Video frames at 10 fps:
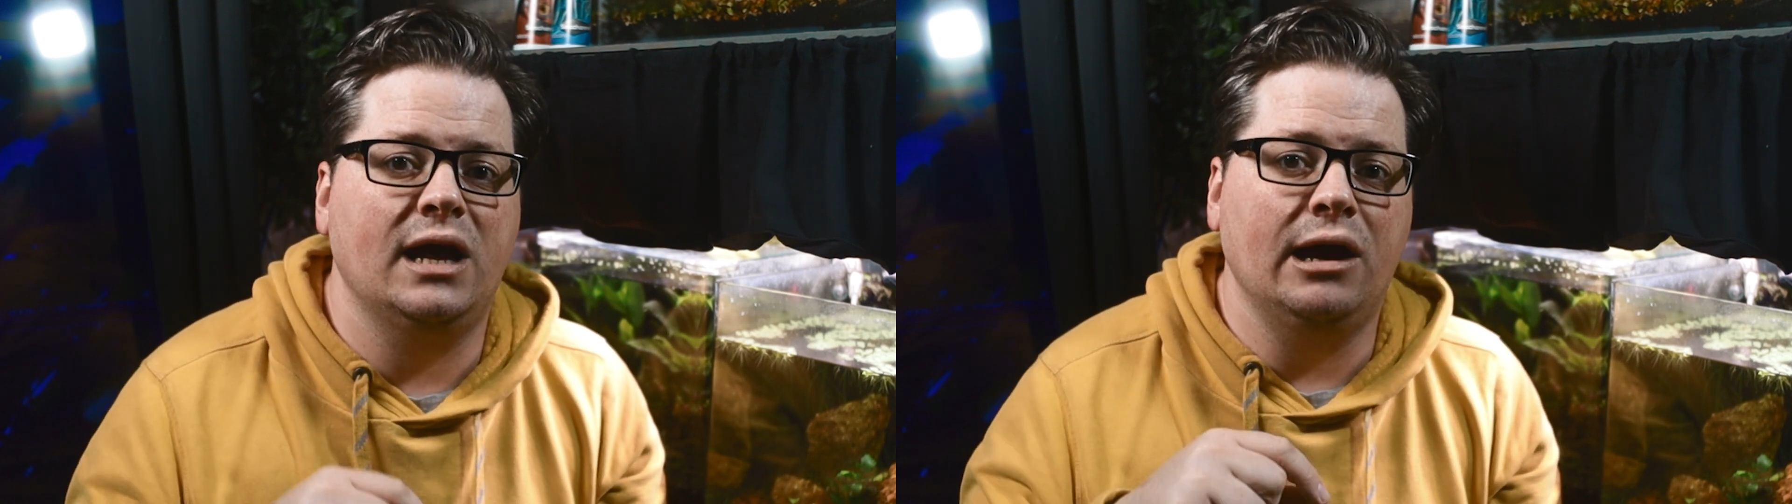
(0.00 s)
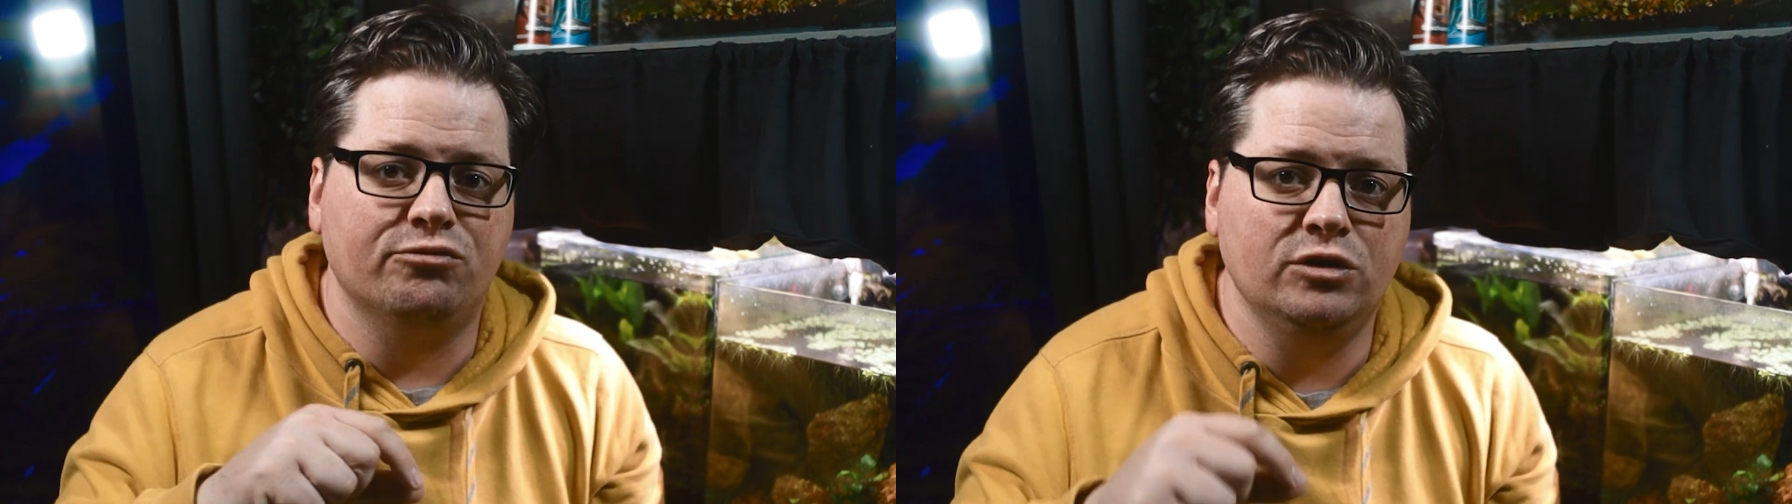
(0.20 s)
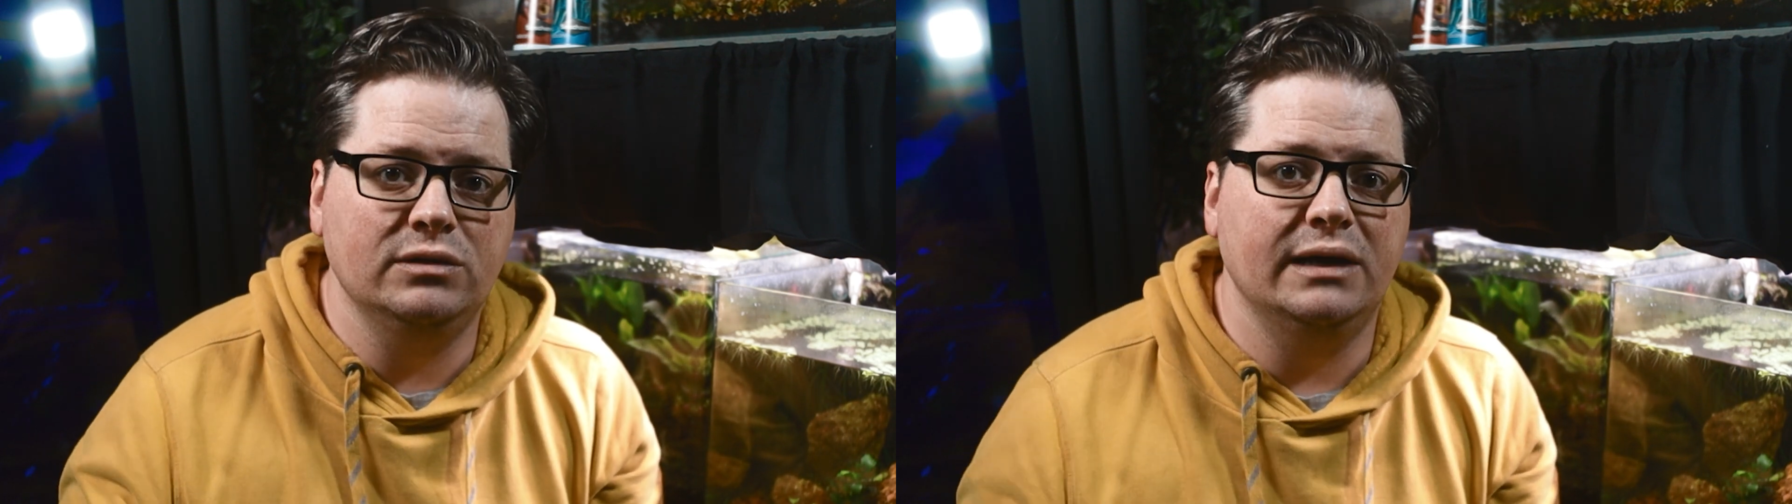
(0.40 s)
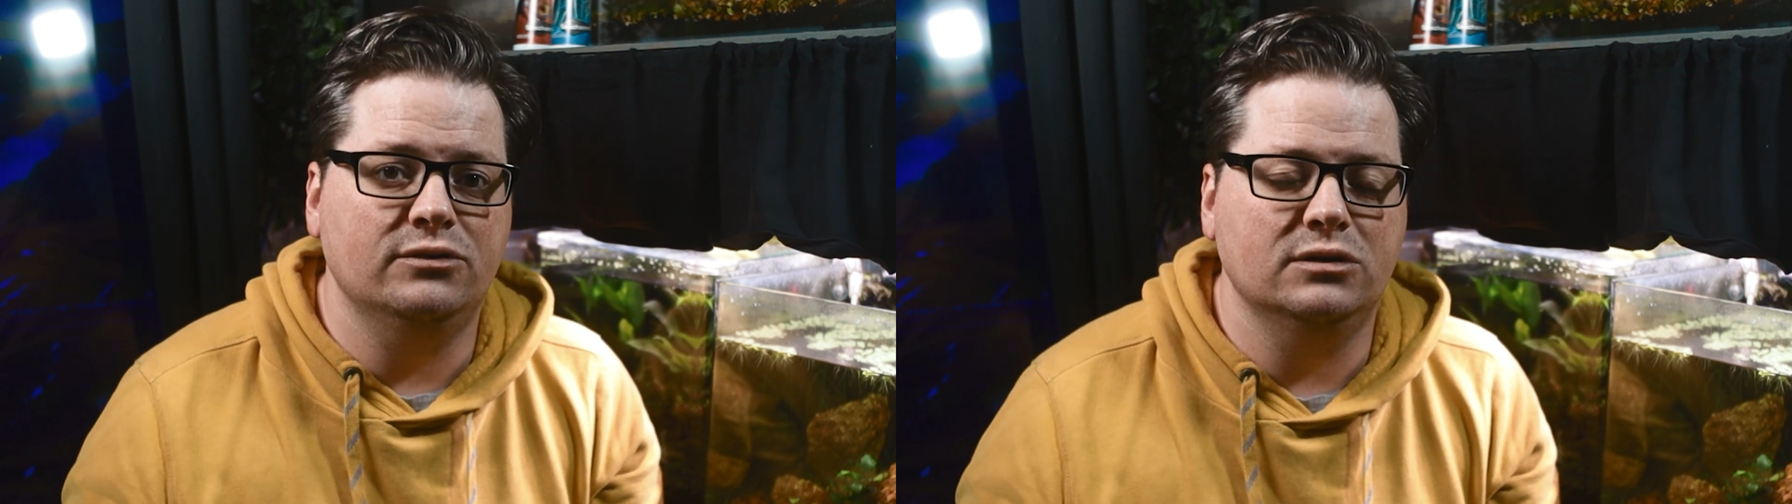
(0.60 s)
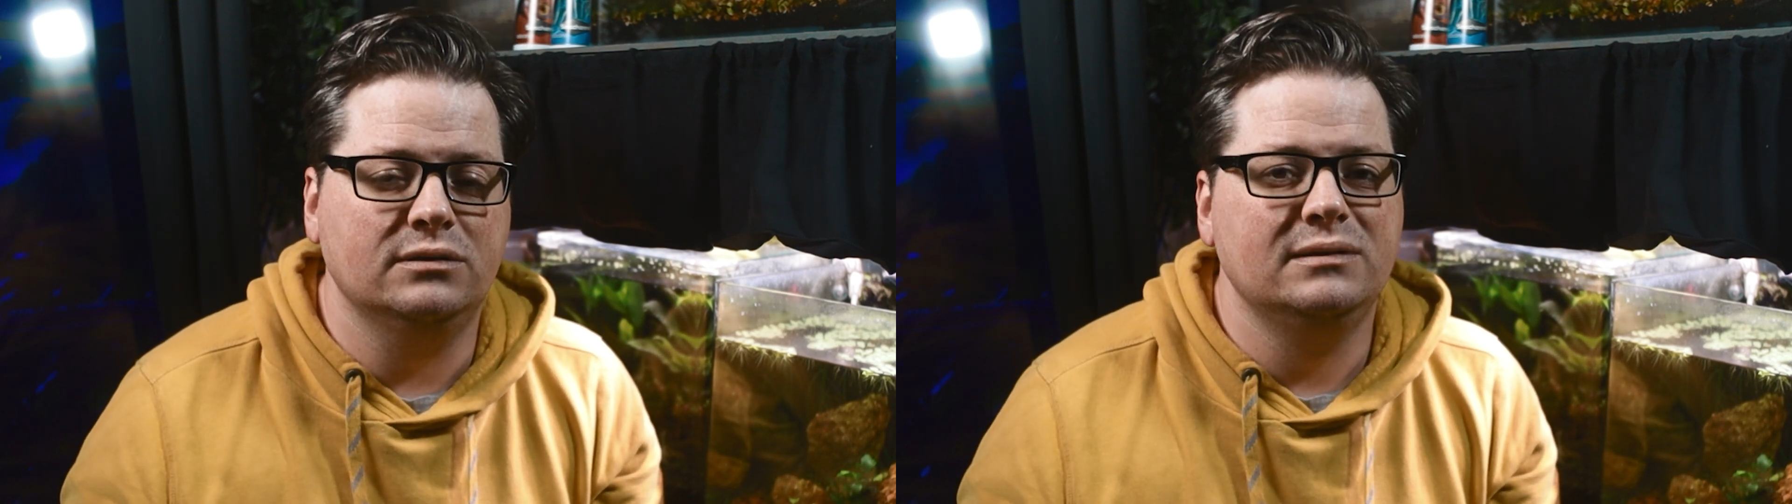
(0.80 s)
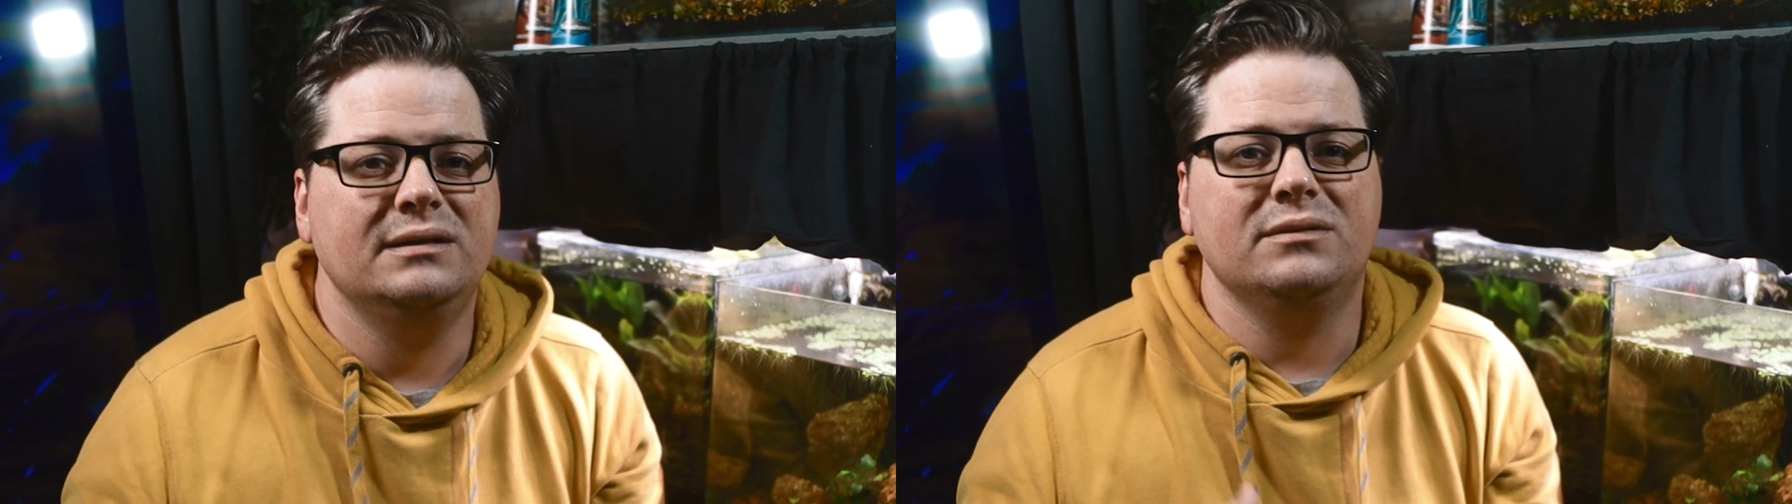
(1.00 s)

at root level?